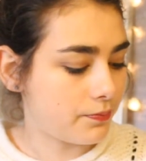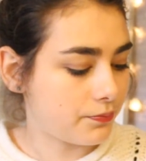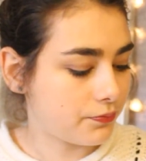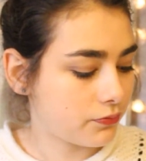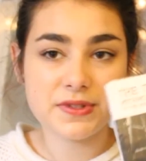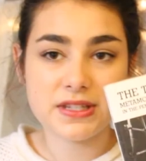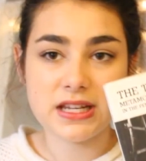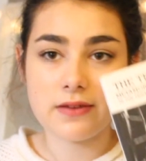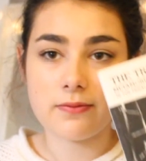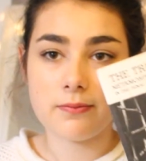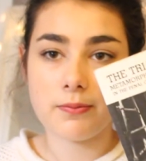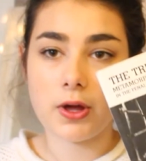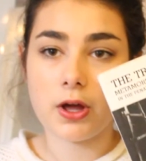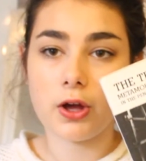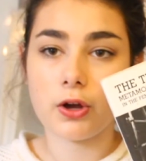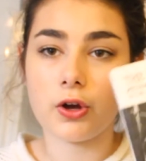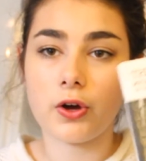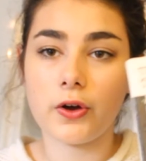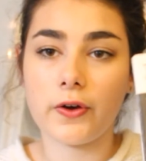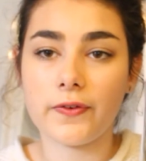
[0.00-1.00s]
Stephen
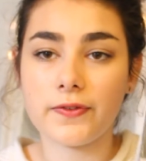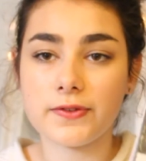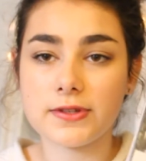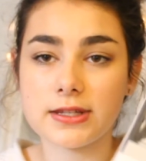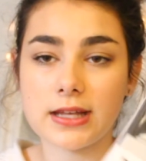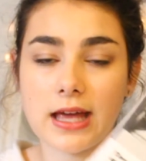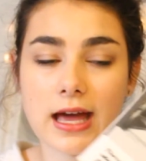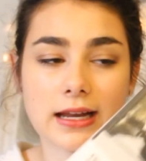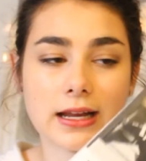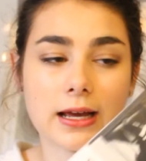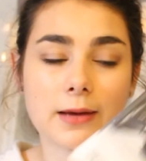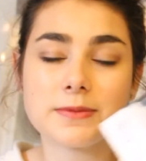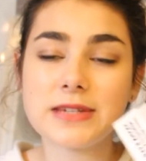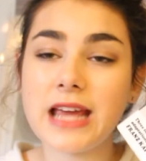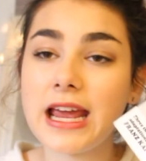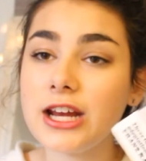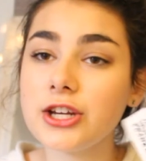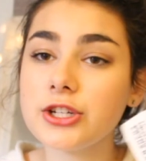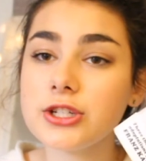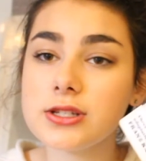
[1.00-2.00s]
Berkoff's
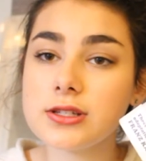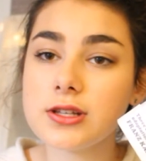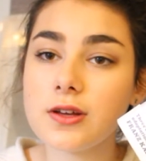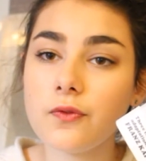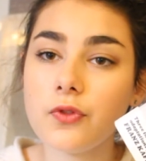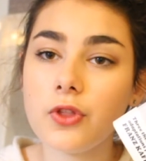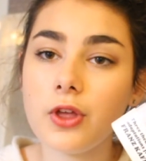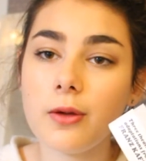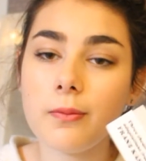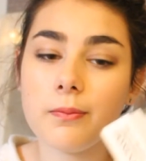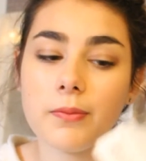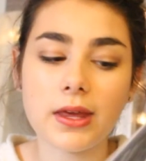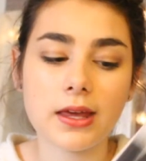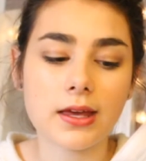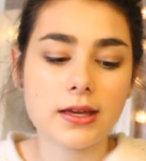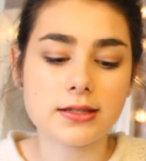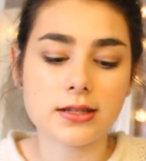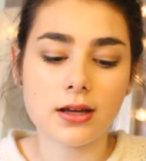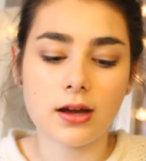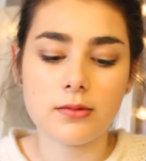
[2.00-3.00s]
adaptations of them,
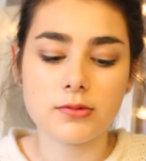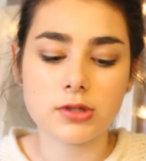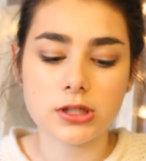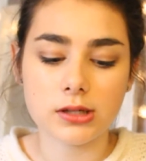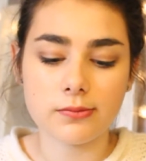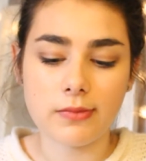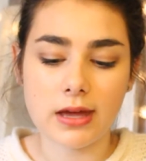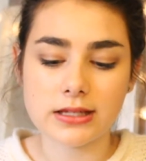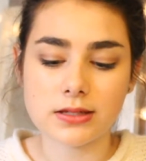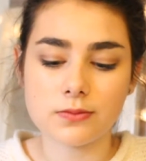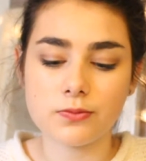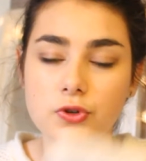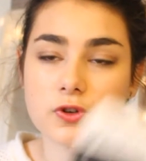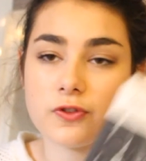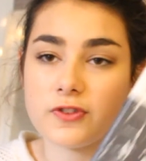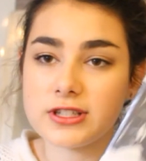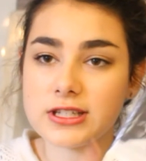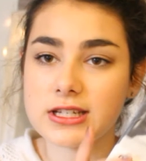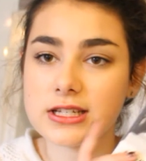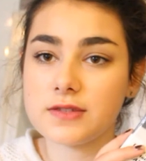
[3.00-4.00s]
because I'm doing
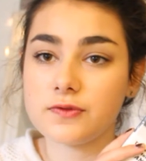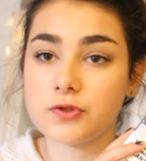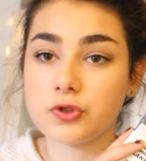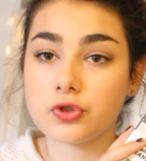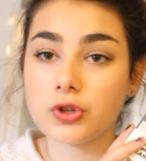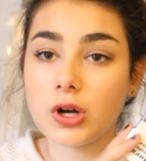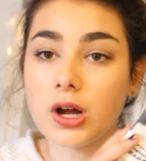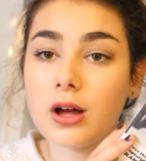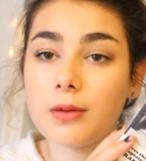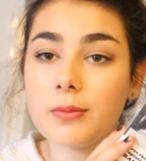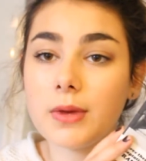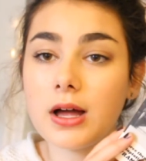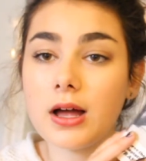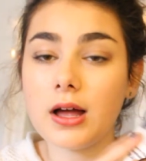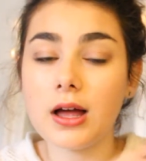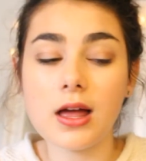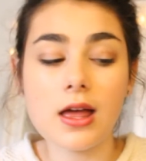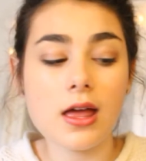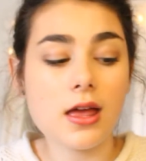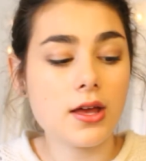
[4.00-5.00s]
metamorphosis for
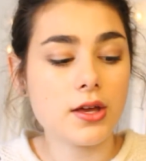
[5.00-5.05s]
drama,